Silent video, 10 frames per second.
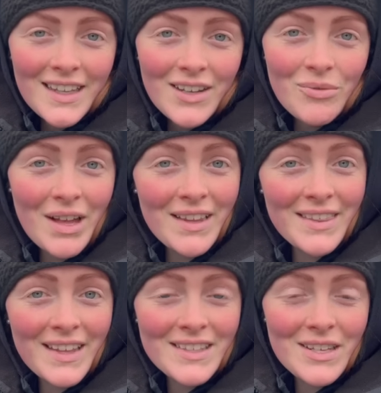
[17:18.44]
Well,
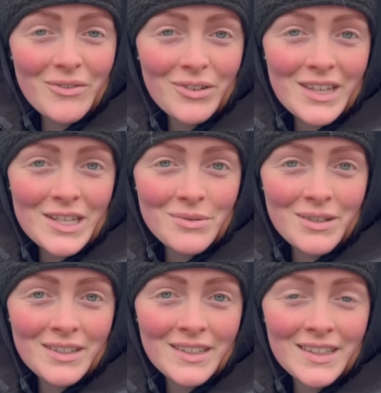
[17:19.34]
that's it for this
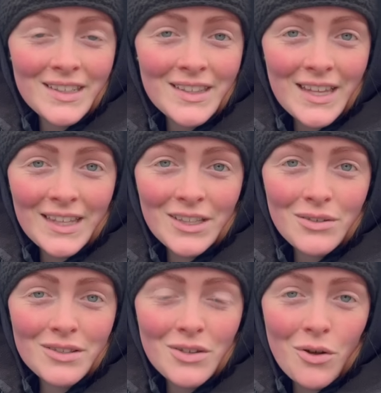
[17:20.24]
one. Thank
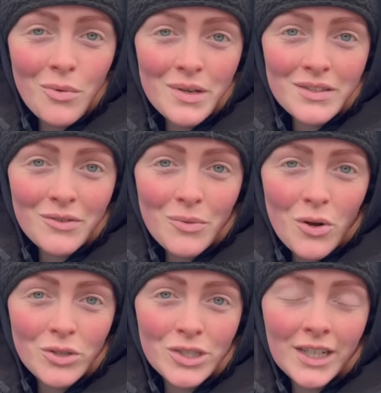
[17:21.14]
you as always for
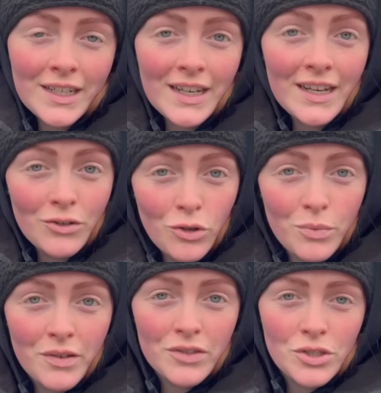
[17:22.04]
watching, and I
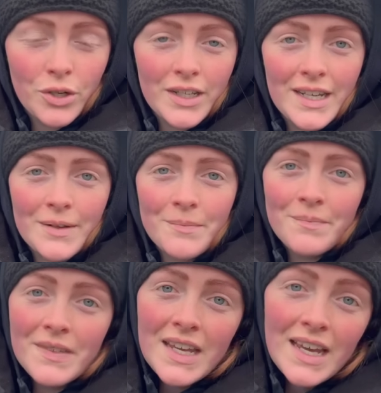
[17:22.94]
hope you've enjoyed it.
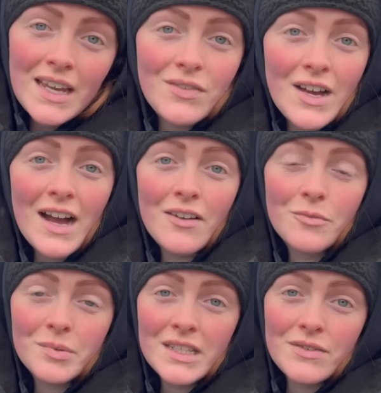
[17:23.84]
If you
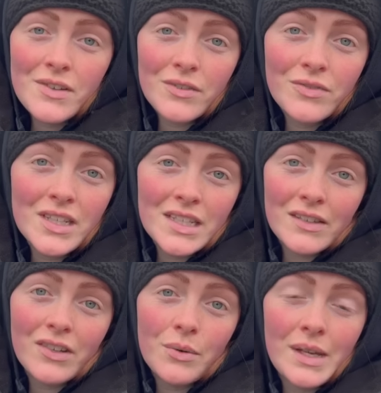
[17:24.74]
have, please feel free to
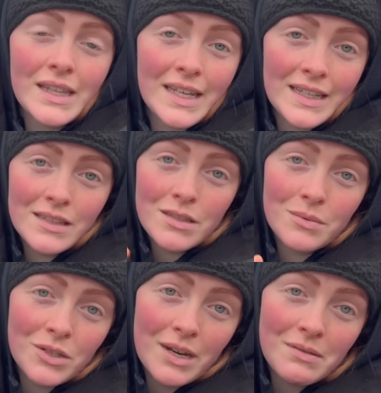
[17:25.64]
give it a wee like and
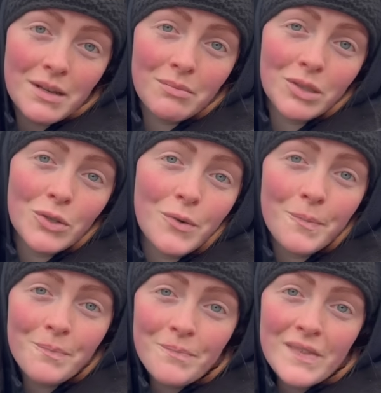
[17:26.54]
subscribe down below.
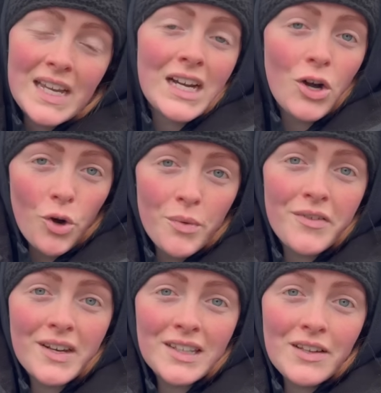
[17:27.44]
I hope
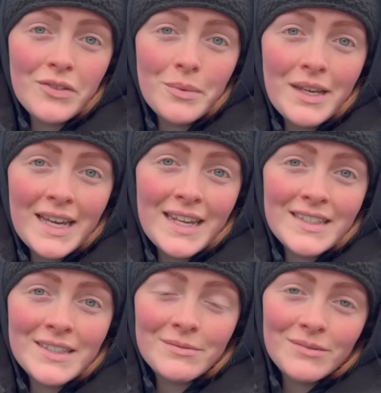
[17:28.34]
you've had a lovely
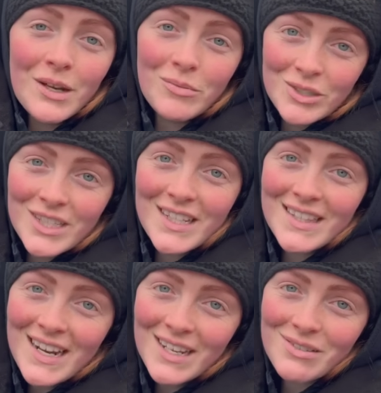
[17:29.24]
weekend, and we'll see you in
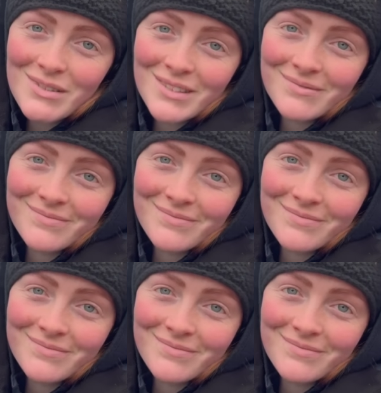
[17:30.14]
the next one.